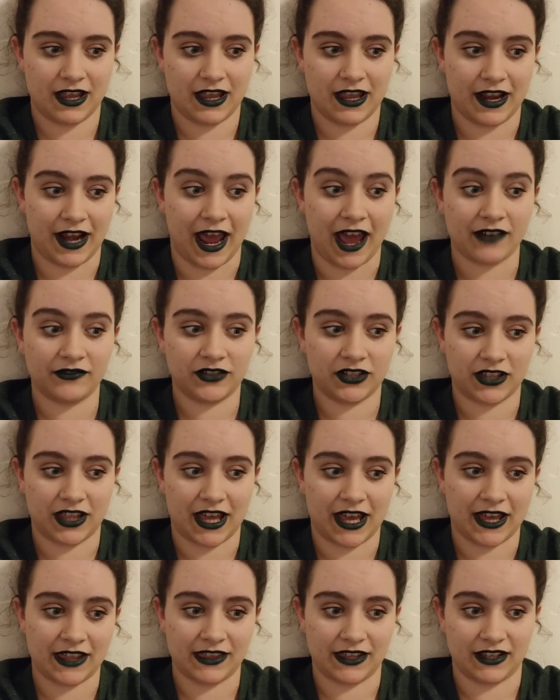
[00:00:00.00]
And after
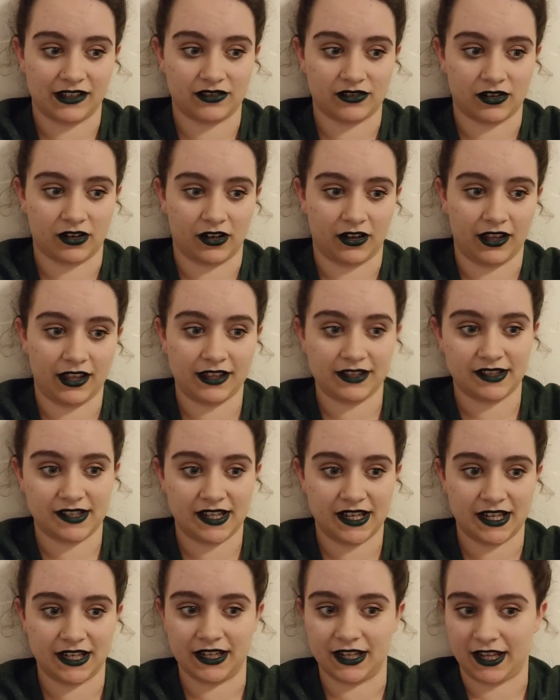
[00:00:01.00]
that, they started
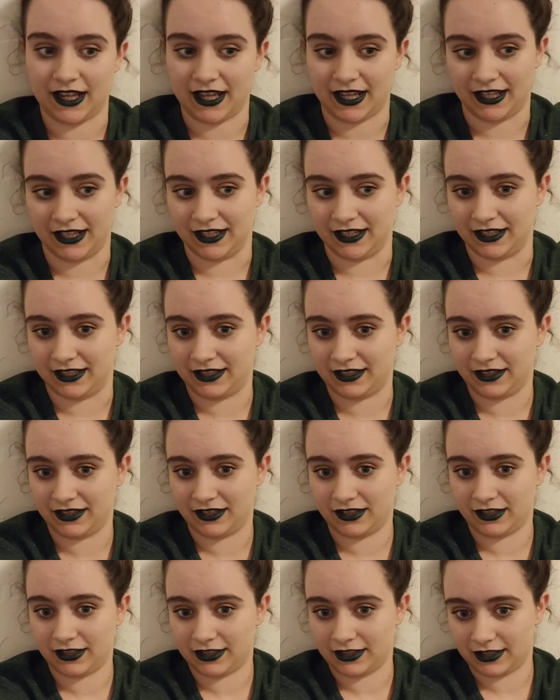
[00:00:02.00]
kissing, and
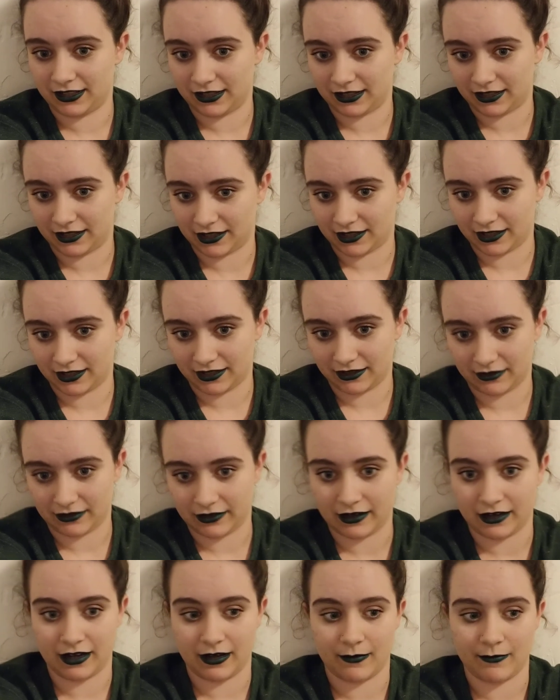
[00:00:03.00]

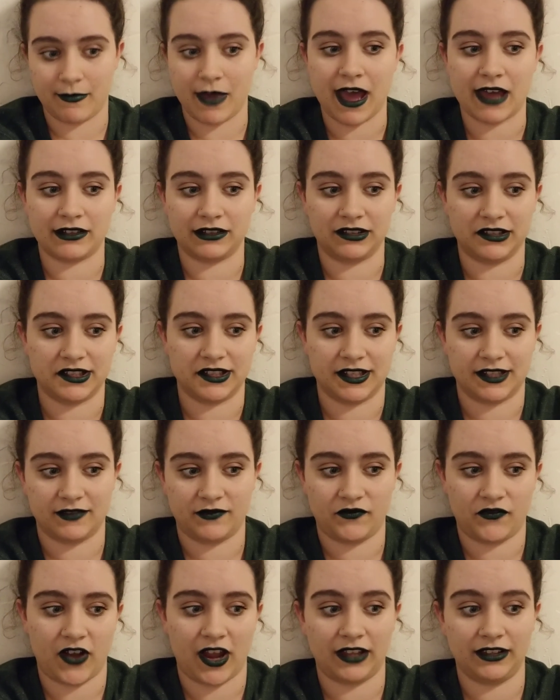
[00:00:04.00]
Madeline
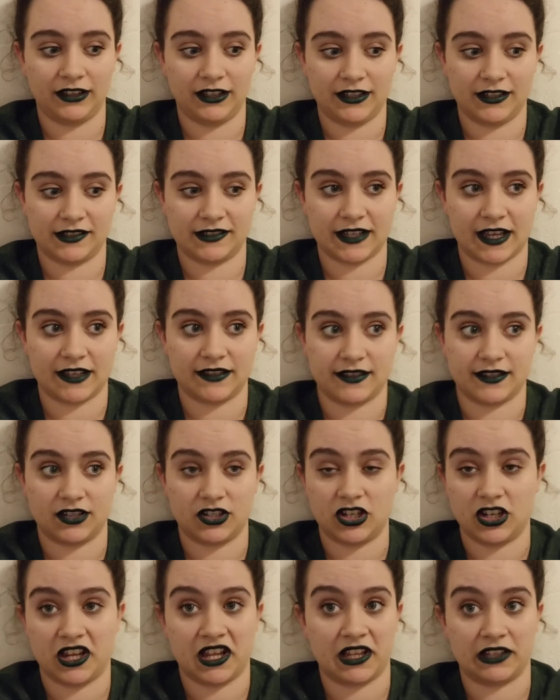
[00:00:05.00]
finally decides that
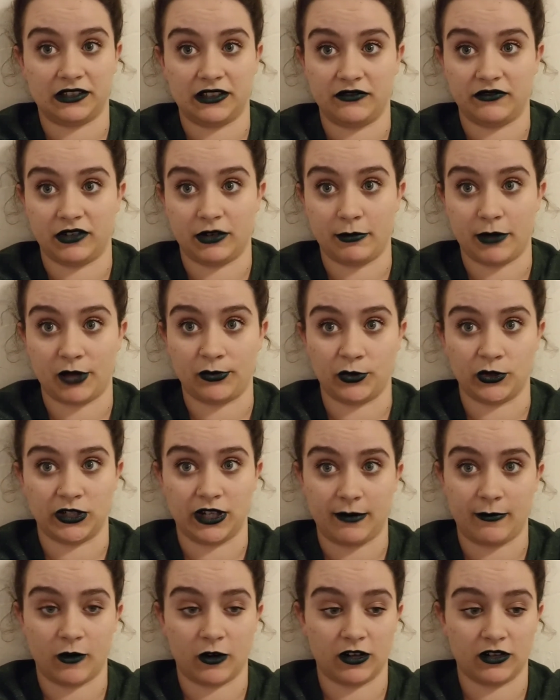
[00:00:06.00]
she can't live in a bubble
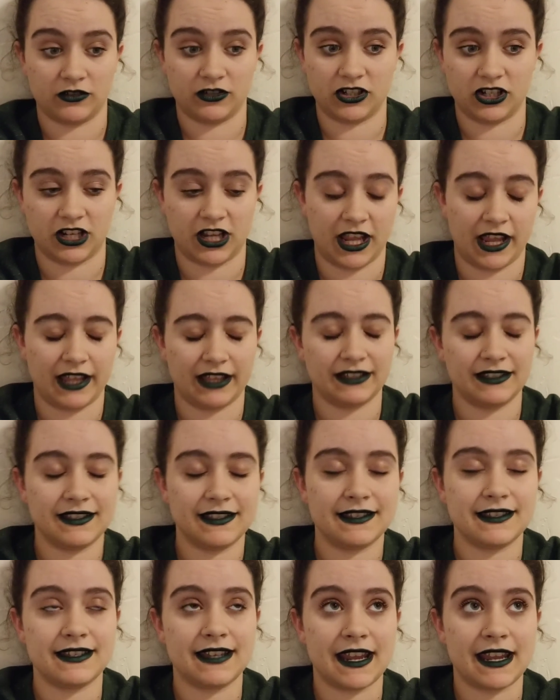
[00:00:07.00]
anymore. She can't
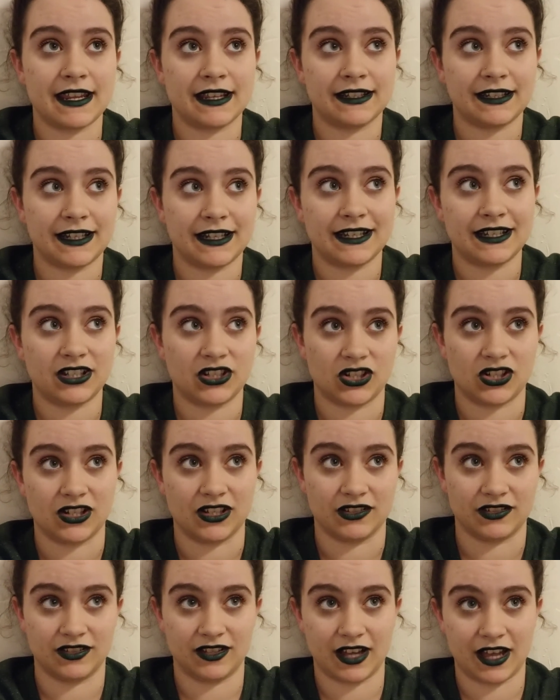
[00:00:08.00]
stand it.
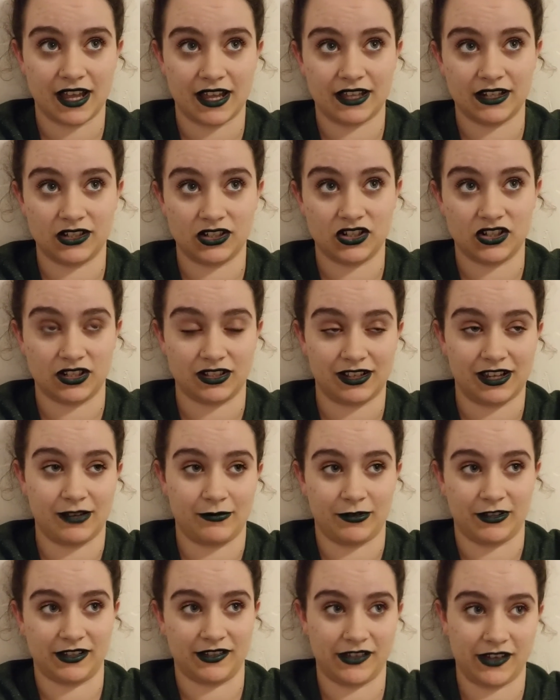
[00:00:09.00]
She's done. She's
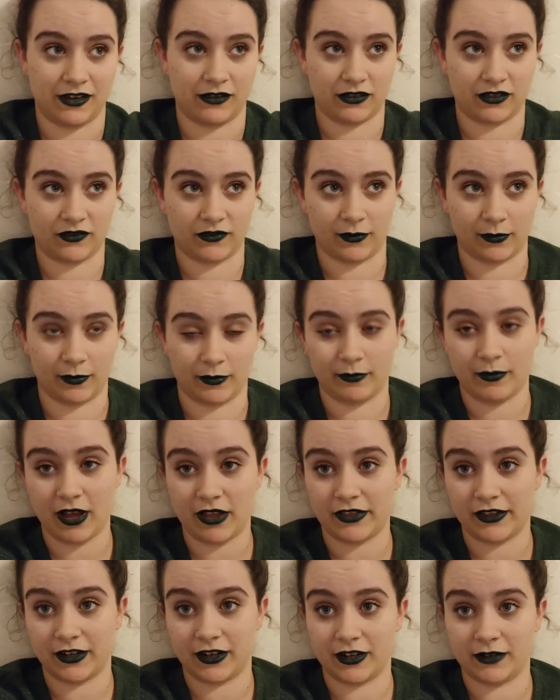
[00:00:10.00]
keeping secrets from her
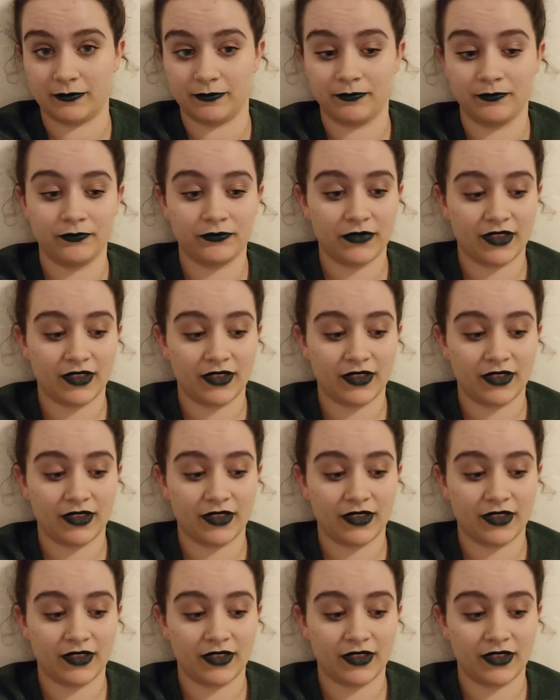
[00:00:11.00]
mother.